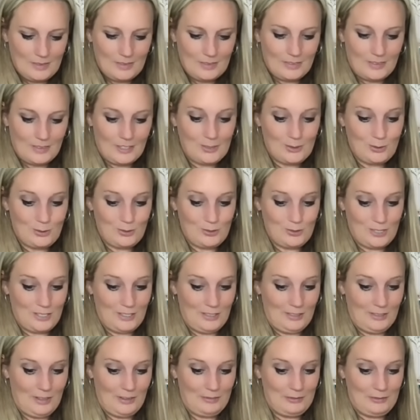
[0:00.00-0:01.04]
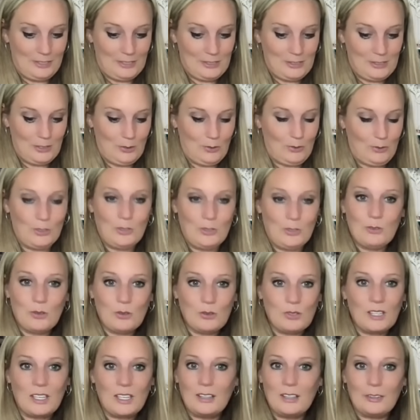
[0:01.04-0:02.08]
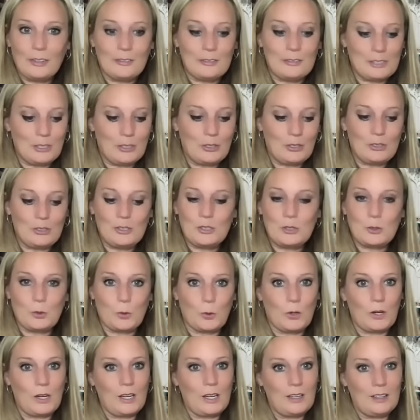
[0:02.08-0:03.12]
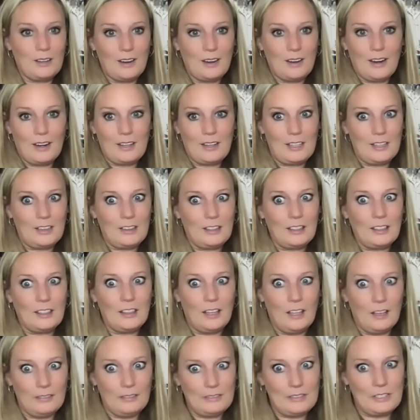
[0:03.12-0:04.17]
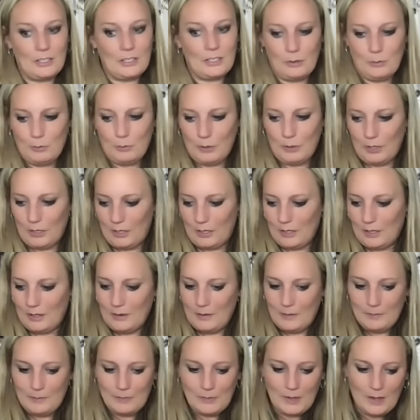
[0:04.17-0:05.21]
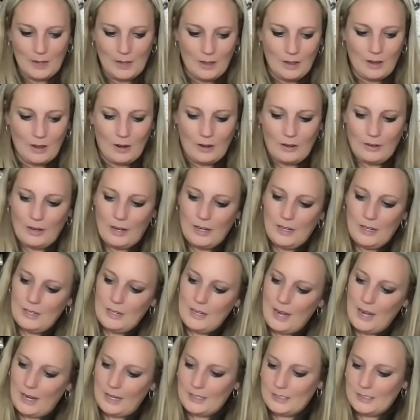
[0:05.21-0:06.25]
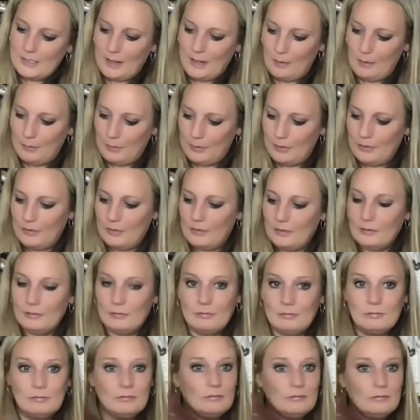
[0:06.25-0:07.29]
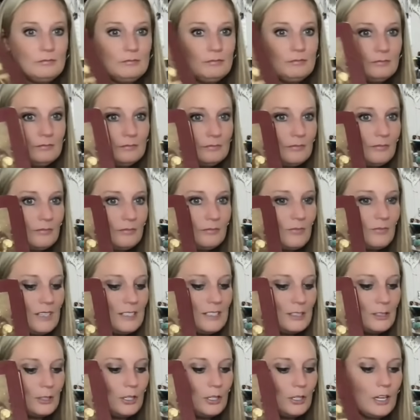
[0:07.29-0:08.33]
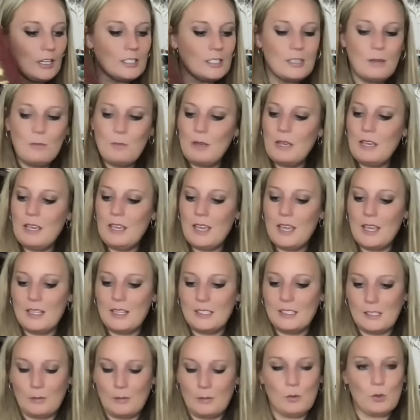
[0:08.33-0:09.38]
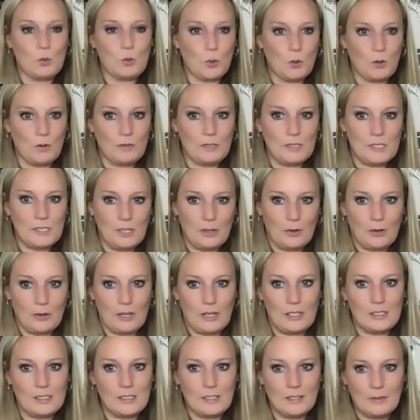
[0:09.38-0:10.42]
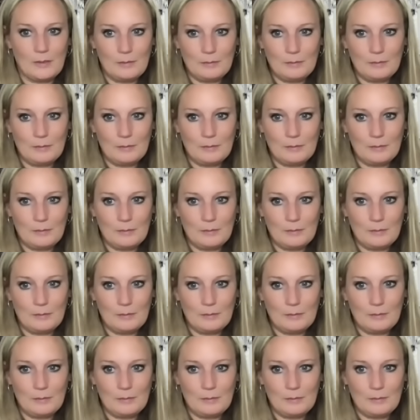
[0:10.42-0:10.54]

Lester's going to love this too. You know that he loves a good story and he loves a good book. All right. Next up. These look to be in some sort of series.